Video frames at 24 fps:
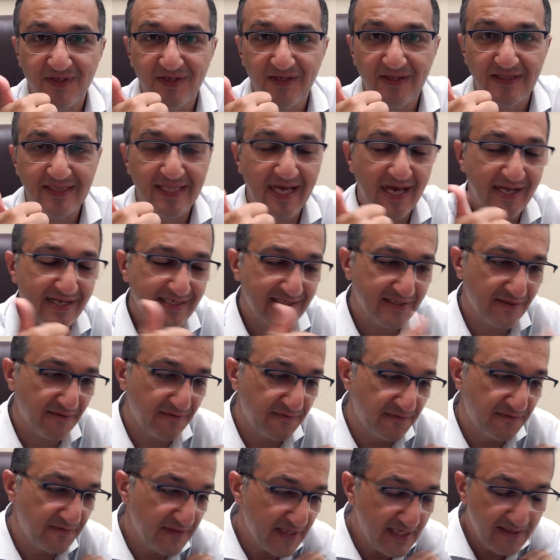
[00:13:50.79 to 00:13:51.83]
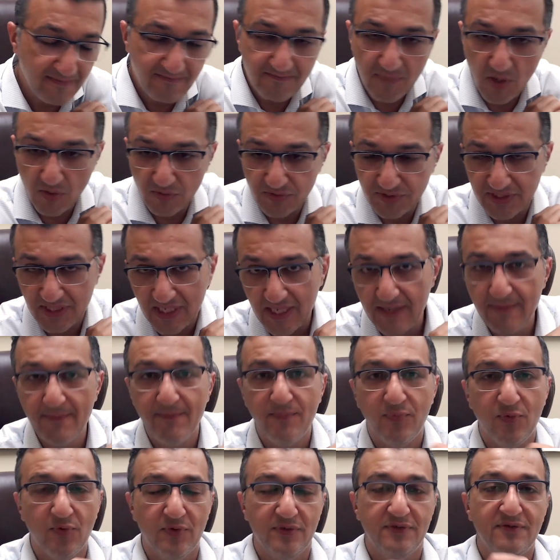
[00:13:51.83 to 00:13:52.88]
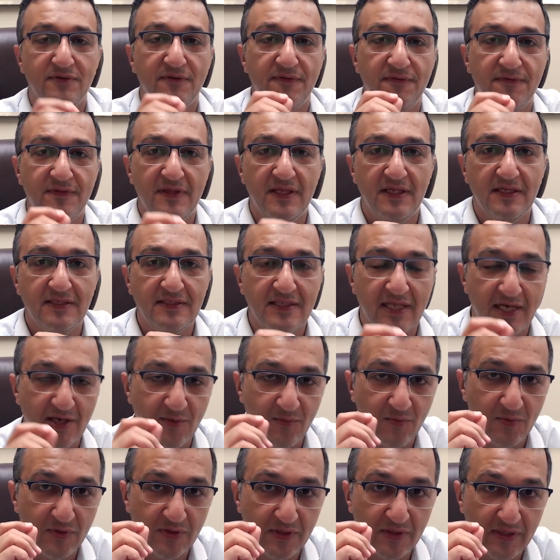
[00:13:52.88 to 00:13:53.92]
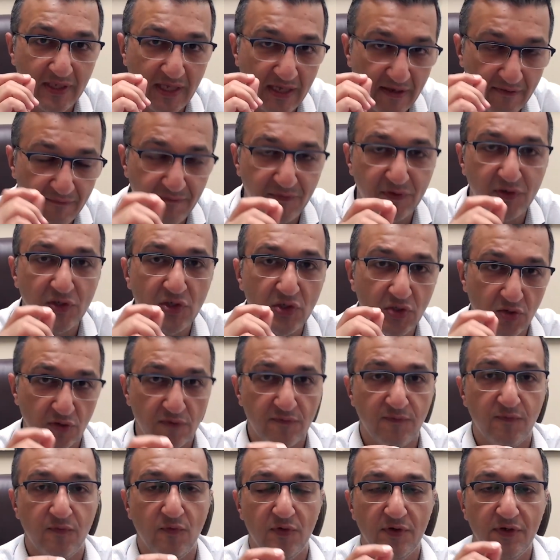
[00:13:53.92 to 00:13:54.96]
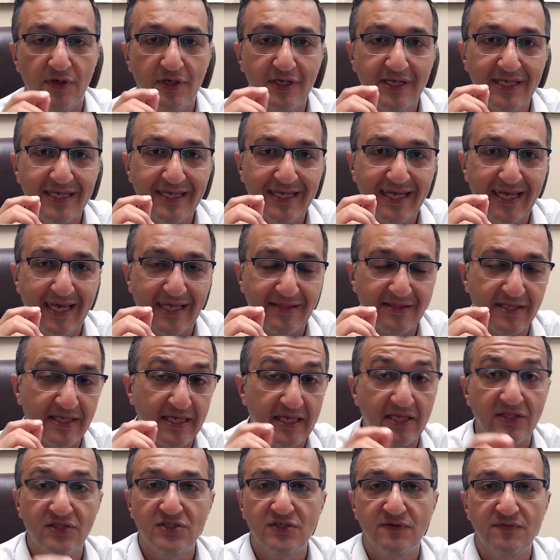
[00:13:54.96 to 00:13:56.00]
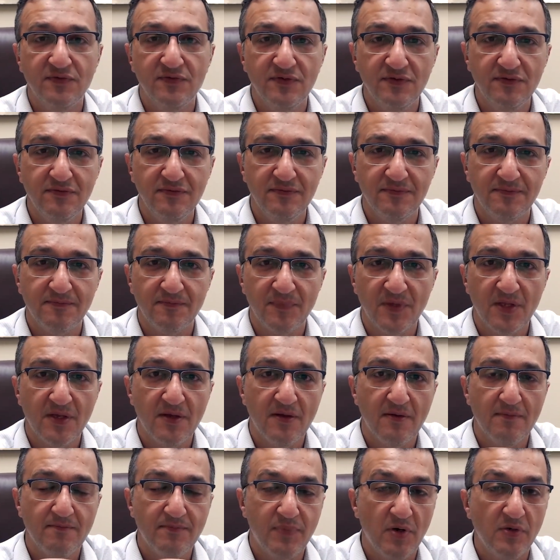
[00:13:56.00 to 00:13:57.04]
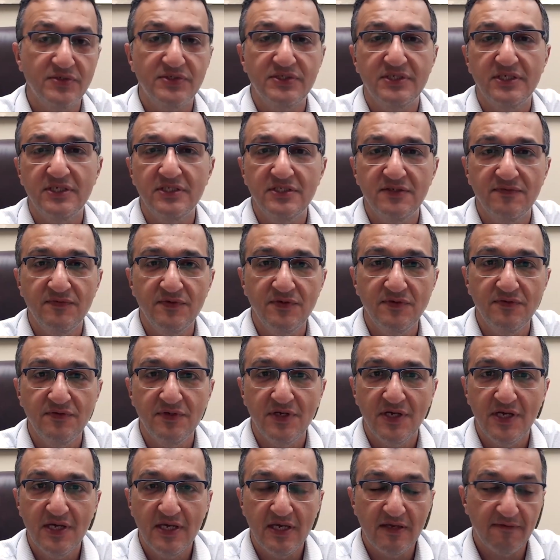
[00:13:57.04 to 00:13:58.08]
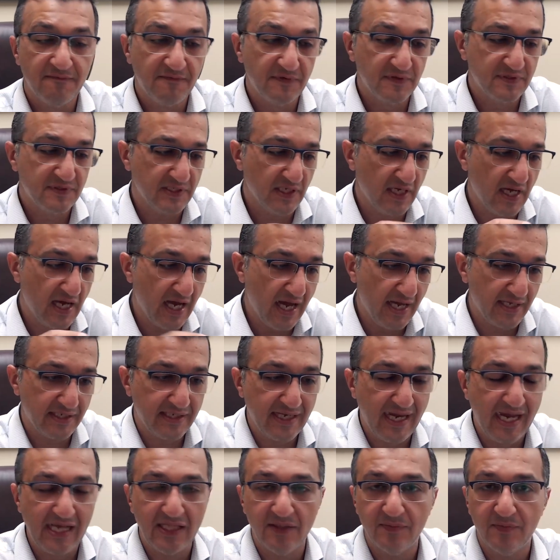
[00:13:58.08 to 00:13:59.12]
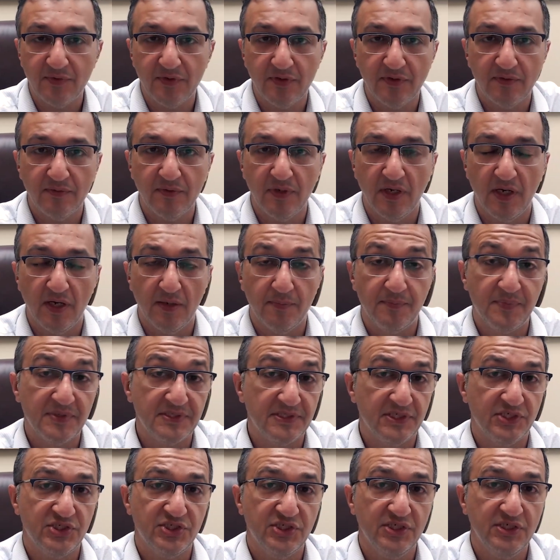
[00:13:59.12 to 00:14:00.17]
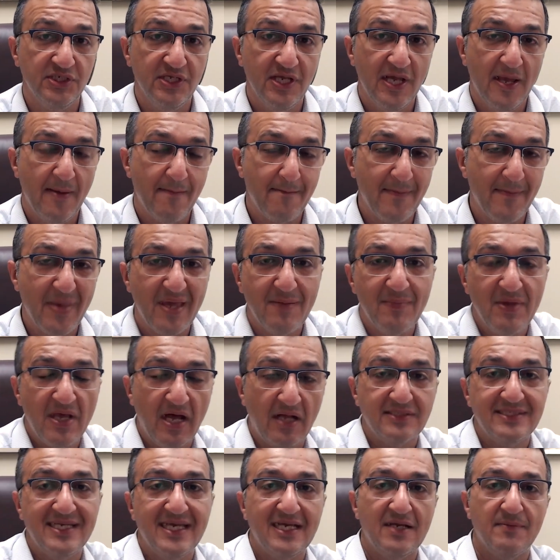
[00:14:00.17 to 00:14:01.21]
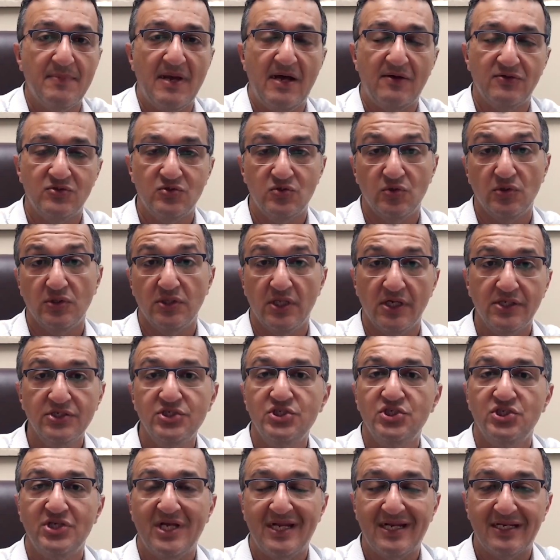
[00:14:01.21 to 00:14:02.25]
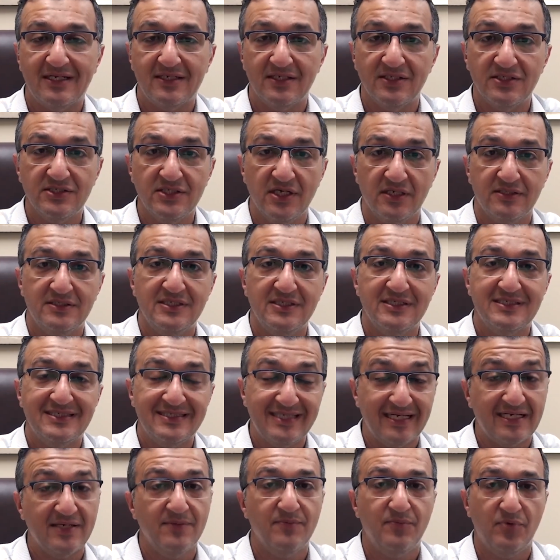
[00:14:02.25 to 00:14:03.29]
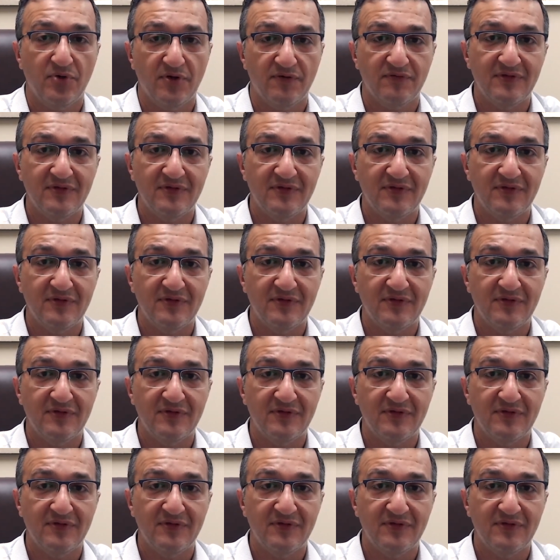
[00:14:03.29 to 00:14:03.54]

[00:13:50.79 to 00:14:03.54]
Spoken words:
That is the most important thing that I will ever look for at the interview, post the interview. If it's a high caliber position, maybe I'll take them out to lunch and conduct the second part of the